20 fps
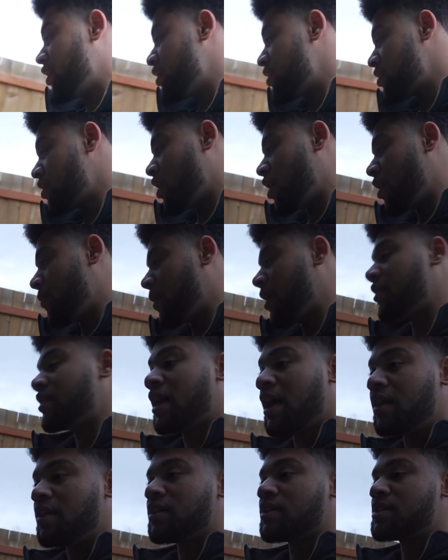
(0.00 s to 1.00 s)
his car, I'm like,
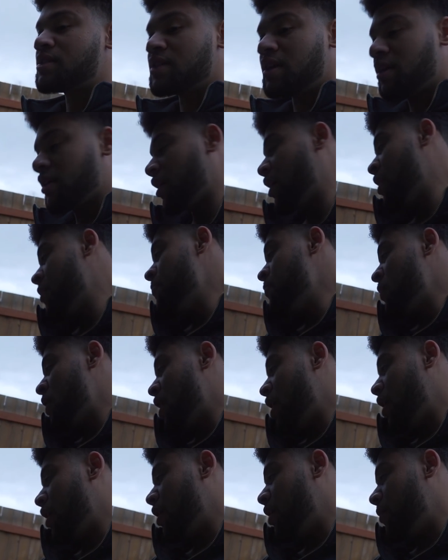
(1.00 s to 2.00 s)
that looks sick.
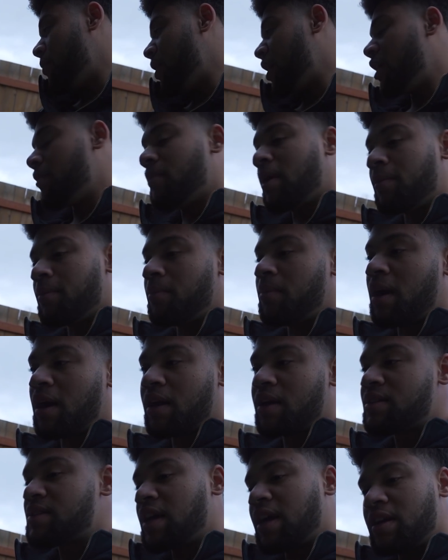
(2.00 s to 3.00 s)
Hit him up
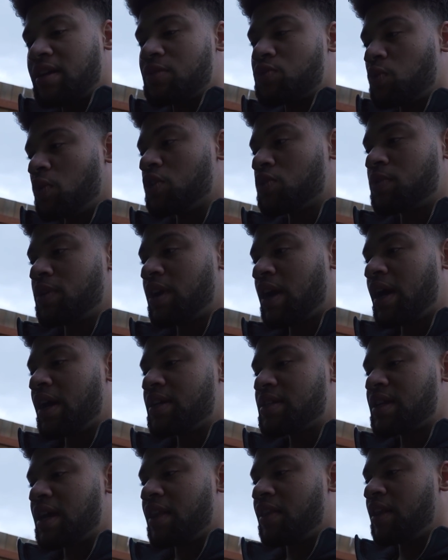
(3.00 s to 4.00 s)
about it, saying his wheels were
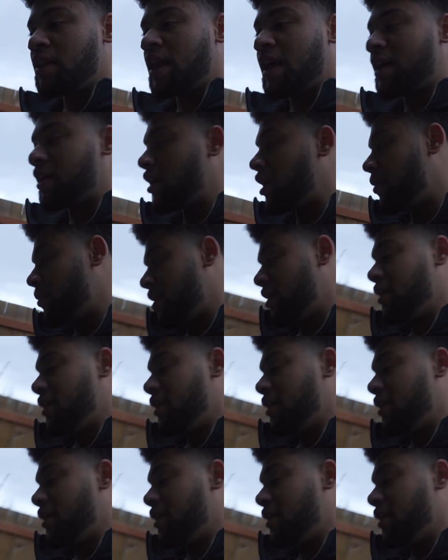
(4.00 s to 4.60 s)
nice, and then like come a